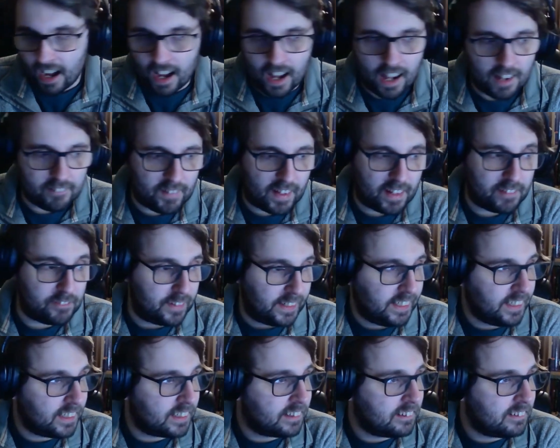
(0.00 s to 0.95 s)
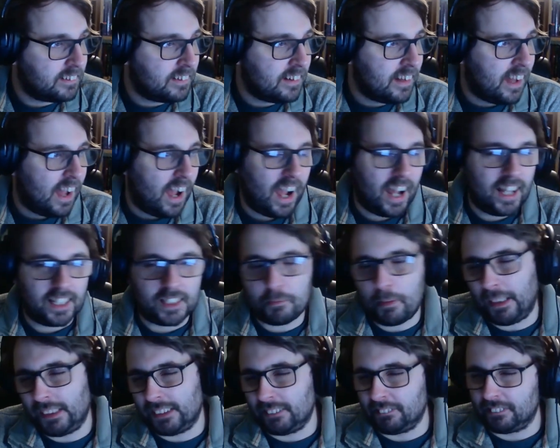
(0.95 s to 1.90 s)
I think.
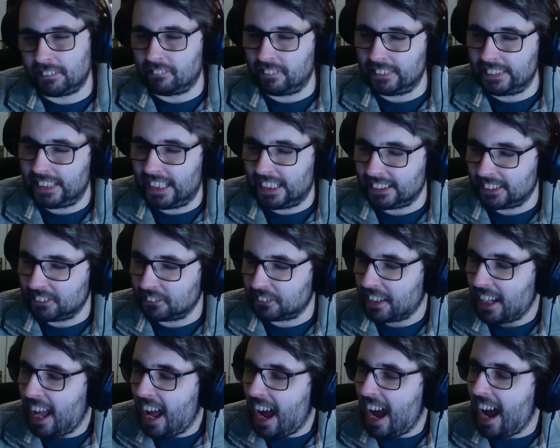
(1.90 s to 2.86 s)
Depends if someone's cancelled.